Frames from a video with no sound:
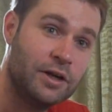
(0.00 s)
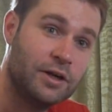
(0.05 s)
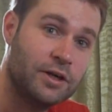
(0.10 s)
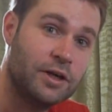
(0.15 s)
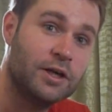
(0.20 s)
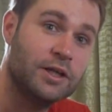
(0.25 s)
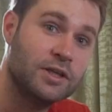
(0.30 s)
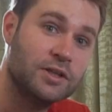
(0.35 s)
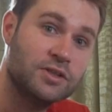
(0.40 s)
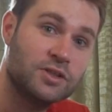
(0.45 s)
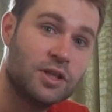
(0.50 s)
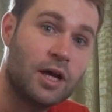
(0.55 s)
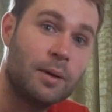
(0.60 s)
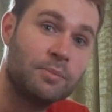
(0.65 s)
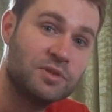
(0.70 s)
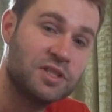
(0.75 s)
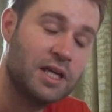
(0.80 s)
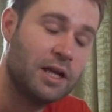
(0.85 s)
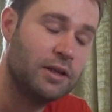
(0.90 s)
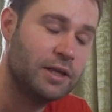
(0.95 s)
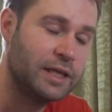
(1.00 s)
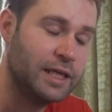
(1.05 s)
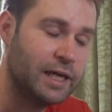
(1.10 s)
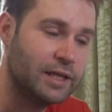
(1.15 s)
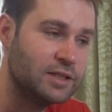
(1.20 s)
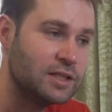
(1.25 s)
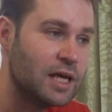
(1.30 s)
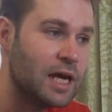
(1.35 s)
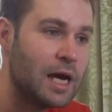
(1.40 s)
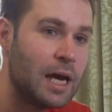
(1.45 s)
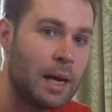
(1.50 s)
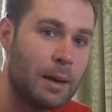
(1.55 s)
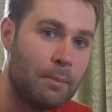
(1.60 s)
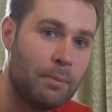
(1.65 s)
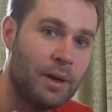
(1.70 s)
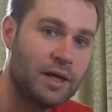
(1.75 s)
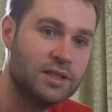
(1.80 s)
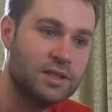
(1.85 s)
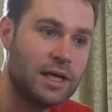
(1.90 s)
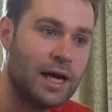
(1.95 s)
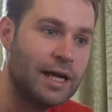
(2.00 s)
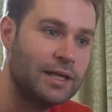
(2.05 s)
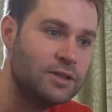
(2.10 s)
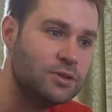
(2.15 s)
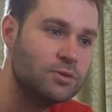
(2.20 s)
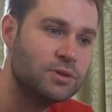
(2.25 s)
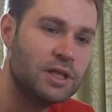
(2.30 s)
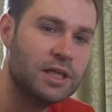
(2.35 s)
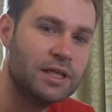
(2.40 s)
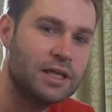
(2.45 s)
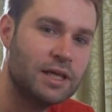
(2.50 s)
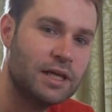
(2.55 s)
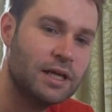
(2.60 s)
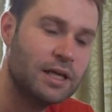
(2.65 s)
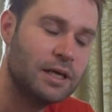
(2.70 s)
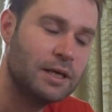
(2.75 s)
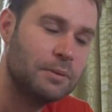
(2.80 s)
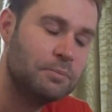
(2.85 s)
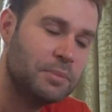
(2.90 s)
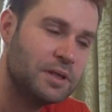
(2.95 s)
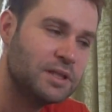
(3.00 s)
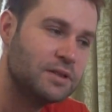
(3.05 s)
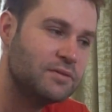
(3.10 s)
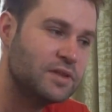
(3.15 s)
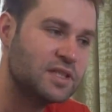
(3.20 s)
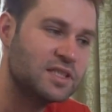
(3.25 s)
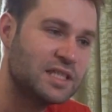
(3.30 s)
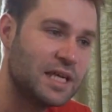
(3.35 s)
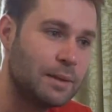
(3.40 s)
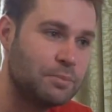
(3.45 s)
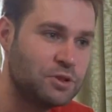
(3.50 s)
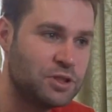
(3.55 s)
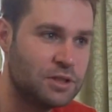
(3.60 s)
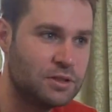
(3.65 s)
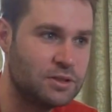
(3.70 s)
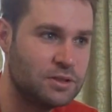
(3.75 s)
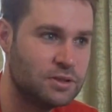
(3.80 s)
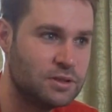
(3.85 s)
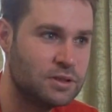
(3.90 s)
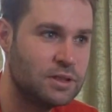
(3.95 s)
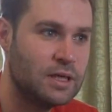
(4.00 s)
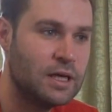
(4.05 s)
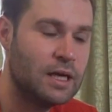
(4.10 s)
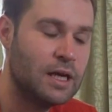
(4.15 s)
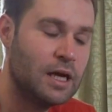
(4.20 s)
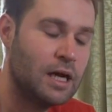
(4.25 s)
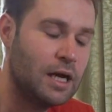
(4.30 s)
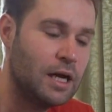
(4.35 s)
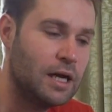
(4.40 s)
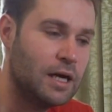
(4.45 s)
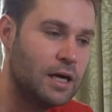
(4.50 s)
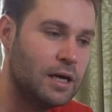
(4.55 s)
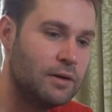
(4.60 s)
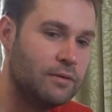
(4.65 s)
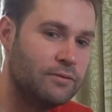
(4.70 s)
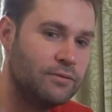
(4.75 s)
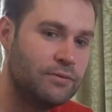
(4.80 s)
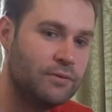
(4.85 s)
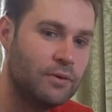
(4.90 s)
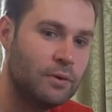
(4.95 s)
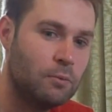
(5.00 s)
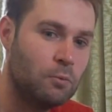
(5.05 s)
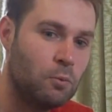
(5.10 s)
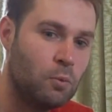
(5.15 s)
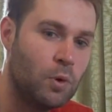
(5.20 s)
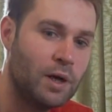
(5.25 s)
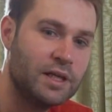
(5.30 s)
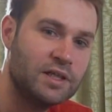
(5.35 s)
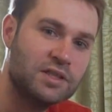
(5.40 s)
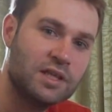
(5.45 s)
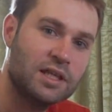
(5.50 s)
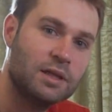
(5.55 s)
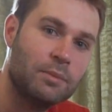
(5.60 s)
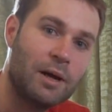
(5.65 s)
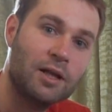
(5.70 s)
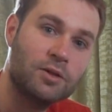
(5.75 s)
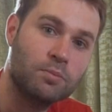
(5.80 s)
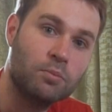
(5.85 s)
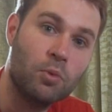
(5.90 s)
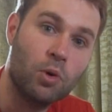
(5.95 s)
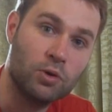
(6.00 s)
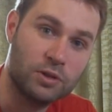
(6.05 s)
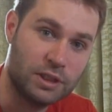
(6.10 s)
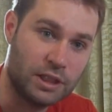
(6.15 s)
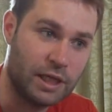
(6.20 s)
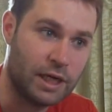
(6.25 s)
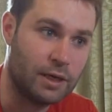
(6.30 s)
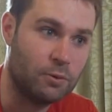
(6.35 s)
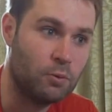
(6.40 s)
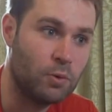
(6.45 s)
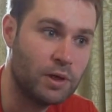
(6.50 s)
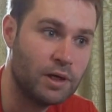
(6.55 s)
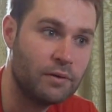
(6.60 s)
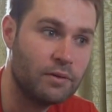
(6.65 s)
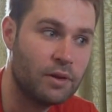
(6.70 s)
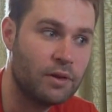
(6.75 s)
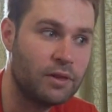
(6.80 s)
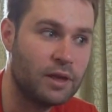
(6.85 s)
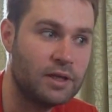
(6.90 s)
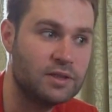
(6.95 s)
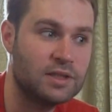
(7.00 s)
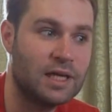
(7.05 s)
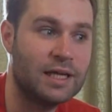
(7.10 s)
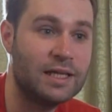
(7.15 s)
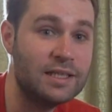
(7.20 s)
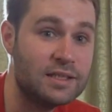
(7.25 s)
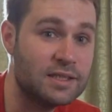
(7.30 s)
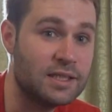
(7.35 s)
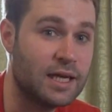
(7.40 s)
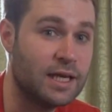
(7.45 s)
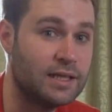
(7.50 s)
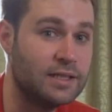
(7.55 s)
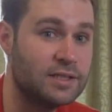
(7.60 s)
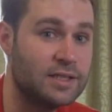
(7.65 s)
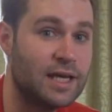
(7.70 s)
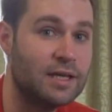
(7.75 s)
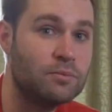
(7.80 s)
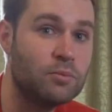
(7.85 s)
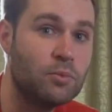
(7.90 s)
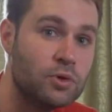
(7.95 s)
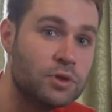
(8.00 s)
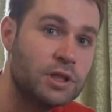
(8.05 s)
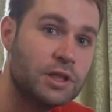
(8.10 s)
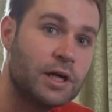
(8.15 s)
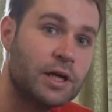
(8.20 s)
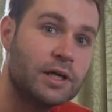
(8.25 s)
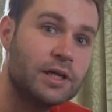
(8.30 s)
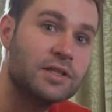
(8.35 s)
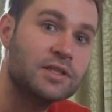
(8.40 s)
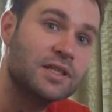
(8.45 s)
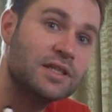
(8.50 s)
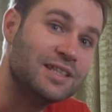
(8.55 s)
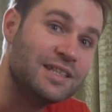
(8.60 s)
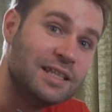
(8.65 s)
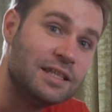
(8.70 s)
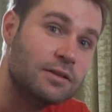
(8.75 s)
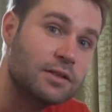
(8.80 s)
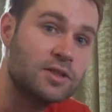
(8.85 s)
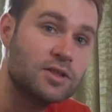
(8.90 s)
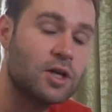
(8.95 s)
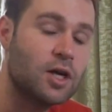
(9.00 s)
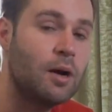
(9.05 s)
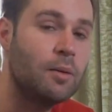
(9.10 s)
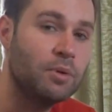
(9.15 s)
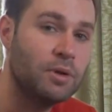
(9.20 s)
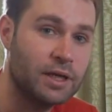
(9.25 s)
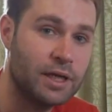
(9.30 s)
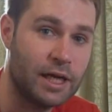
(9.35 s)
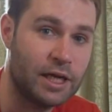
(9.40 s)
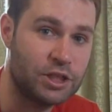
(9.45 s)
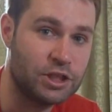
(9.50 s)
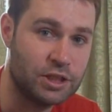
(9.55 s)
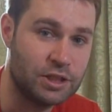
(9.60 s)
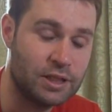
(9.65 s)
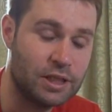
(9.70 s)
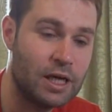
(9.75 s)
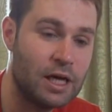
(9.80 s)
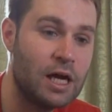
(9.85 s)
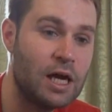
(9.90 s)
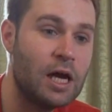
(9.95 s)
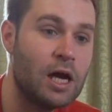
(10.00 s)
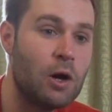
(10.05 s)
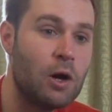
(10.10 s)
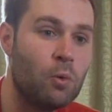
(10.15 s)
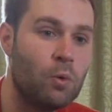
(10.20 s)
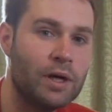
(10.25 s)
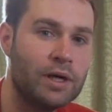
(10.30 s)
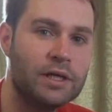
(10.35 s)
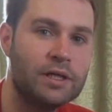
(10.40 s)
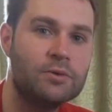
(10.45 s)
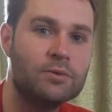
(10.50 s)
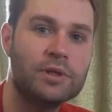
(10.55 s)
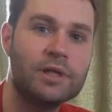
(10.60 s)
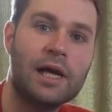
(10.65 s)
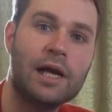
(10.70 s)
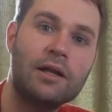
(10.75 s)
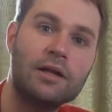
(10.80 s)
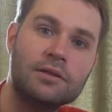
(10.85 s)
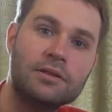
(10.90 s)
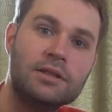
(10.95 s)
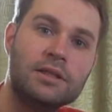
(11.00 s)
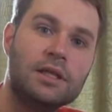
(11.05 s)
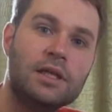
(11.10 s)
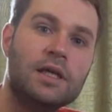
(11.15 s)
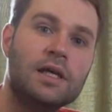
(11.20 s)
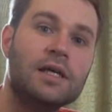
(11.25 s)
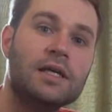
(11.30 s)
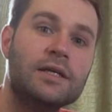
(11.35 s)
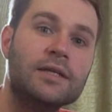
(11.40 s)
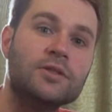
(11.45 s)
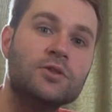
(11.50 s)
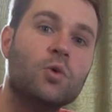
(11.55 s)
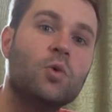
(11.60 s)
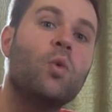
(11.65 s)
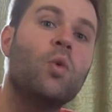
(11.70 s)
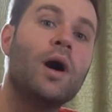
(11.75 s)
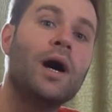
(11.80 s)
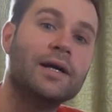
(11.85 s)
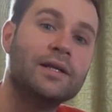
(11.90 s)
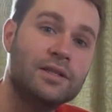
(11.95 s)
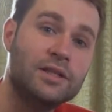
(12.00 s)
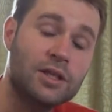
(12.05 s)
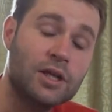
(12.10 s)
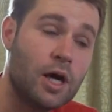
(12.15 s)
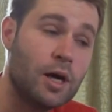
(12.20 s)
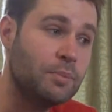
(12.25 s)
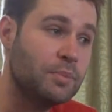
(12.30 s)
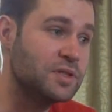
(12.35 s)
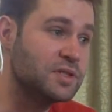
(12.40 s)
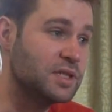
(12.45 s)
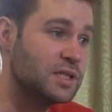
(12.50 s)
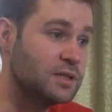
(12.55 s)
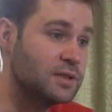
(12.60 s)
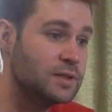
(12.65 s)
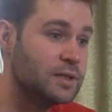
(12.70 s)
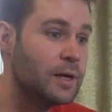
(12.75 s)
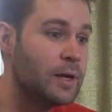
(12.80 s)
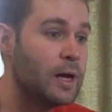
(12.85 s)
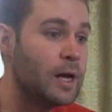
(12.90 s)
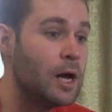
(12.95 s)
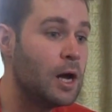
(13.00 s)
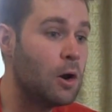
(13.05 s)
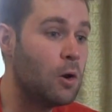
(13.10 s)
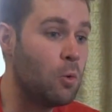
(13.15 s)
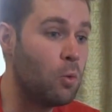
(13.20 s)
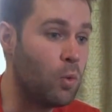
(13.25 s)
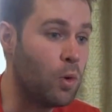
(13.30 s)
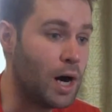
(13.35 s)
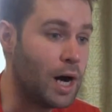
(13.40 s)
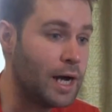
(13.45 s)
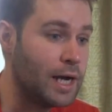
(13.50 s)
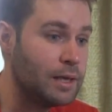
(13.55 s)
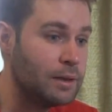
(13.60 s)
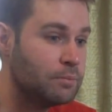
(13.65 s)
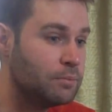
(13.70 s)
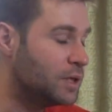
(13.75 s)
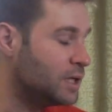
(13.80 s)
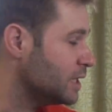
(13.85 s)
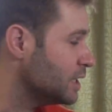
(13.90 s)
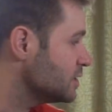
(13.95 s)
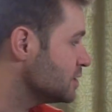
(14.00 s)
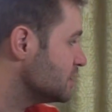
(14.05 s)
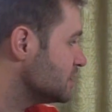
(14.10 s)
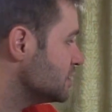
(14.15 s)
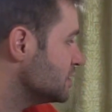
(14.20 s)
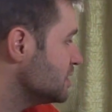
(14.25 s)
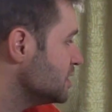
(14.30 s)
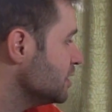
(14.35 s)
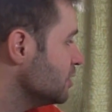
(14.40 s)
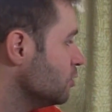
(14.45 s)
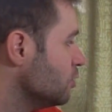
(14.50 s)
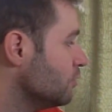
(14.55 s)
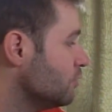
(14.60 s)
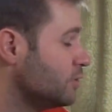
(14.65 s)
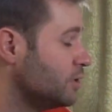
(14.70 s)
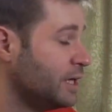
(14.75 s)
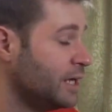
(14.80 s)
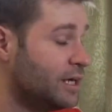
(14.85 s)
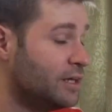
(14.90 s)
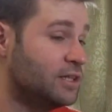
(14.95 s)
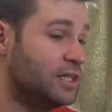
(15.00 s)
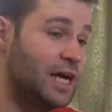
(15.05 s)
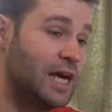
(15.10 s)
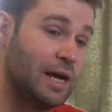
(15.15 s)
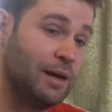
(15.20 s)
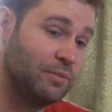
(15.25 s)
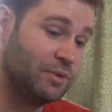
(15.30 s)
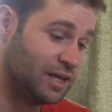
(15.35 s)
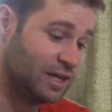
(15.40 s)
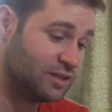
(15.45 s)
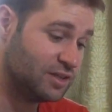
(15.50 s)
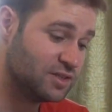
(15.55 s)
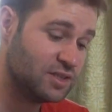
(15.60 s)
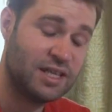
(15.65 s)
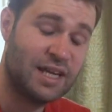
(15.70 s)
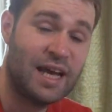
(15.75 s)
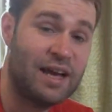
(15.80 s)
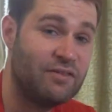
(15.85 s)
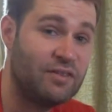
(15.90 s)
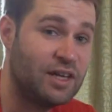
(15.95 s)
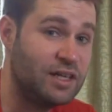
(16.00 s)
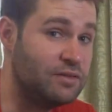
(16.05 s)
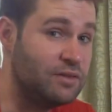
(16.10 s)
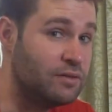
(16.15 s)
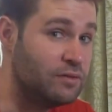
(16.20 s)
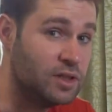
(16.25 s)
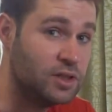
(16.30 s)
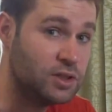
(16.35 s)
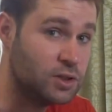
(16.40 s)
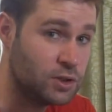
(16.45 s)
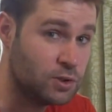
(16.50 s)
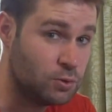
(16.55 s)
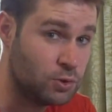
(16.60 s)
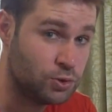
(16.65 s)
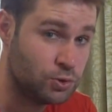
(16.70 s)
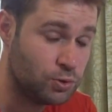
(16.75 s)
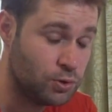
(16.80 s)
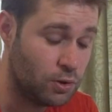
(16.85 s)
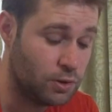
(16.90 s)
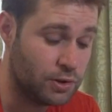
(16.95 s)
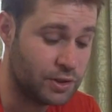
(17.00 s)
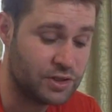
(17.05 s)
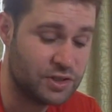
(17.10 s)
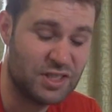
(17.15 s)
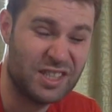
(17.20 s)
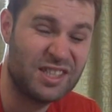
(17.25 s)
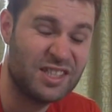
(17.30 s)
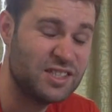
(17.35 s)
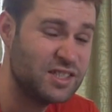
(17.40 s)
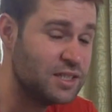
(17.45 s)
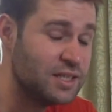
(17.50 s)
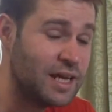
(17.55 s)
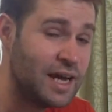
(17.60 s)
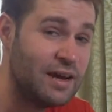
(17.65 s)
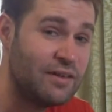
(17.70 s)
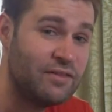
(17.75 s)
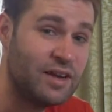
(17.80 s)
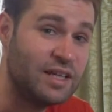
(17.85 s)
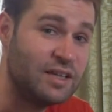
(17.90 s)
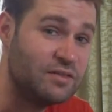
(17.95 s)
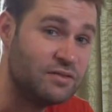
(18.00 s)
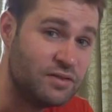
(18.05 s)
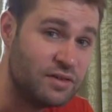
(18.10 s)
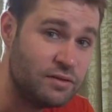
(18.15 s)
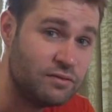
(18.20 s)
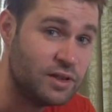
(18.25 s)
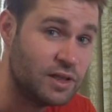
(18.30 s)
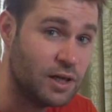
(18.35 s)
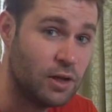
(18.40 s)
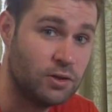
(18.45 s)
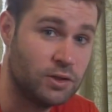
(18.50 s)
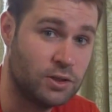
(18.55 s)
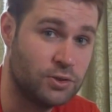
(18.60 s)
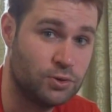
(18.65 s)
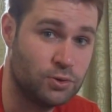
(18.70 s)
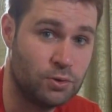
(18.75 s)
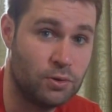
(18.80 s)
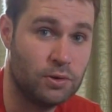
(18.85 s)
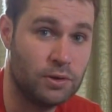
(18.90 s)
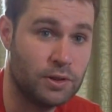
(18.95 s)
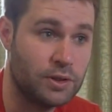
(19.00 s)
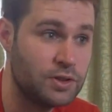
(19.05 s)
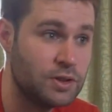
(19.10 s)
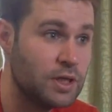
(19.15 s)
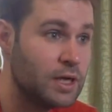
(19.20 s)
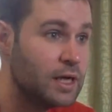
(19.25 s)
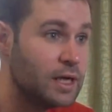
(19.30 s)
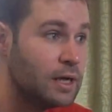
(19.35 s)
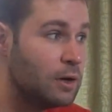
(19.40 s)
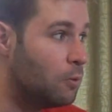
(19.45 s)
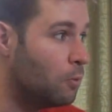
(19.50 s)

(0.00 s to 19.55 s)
they're gonna stop selling it. But I do take a bit of exception of what he said about MultiAir. One of the things that he said is that MultiAir is a needless complication, when in reality it is quite the opposite. Why? Because it's a single overhead cam. It doesn't have any VVT controllers. It doesn't have any VVL controllers.